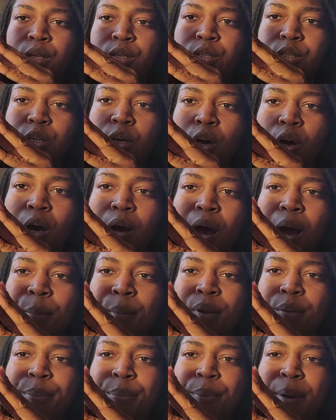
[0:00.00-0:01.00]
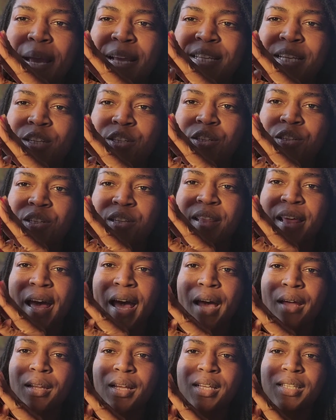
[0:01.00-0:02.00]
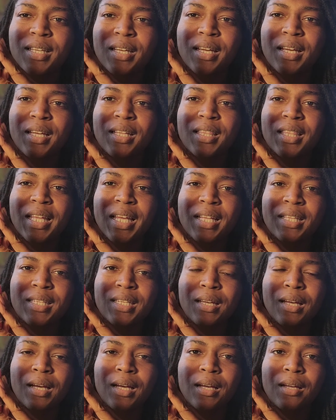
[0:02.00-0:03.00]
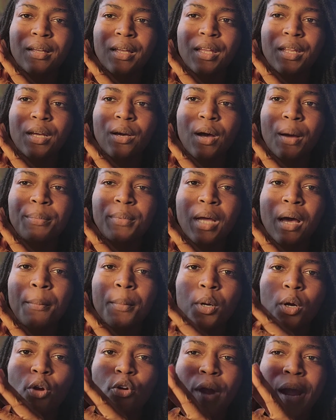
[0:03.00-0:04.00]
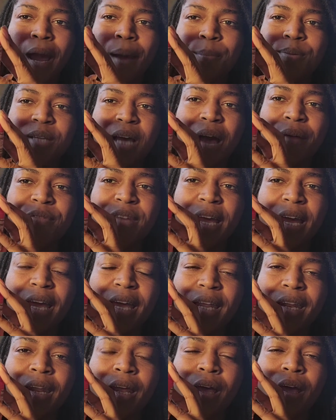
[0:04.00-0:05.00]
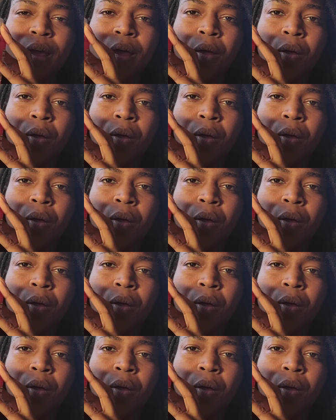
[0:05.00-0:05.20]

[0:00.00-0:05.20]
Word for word: So I'm going to pay attention to that because it could lead to, you know, abdominal cramps. I've taken